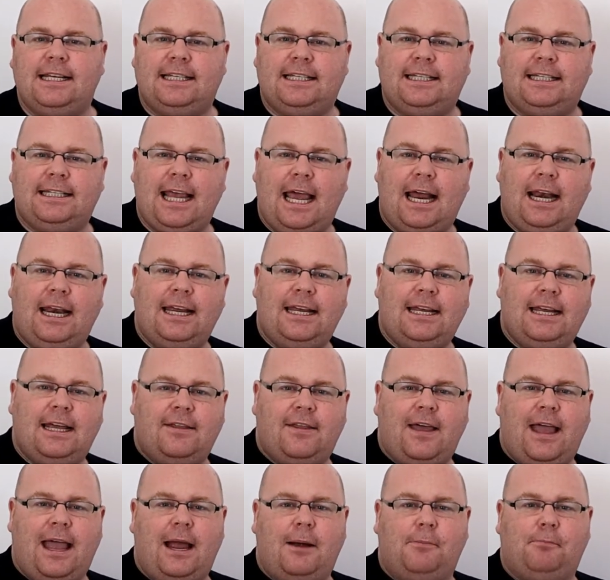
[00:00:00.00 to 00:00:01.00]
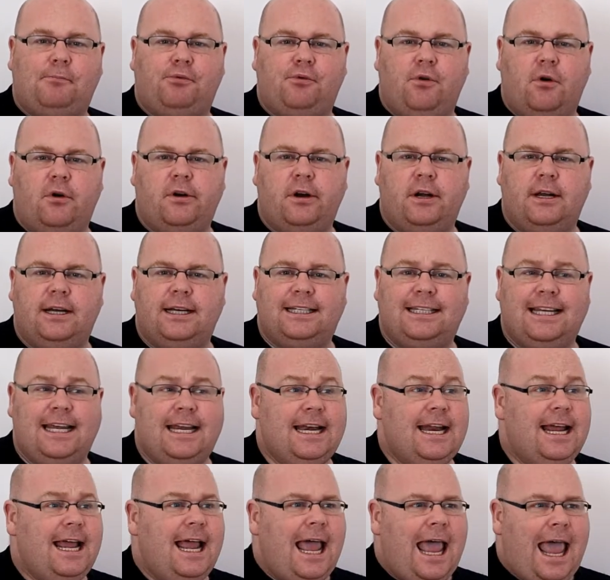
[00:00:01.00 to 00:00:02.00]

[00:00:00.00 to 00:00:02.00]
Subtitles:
selling their products in.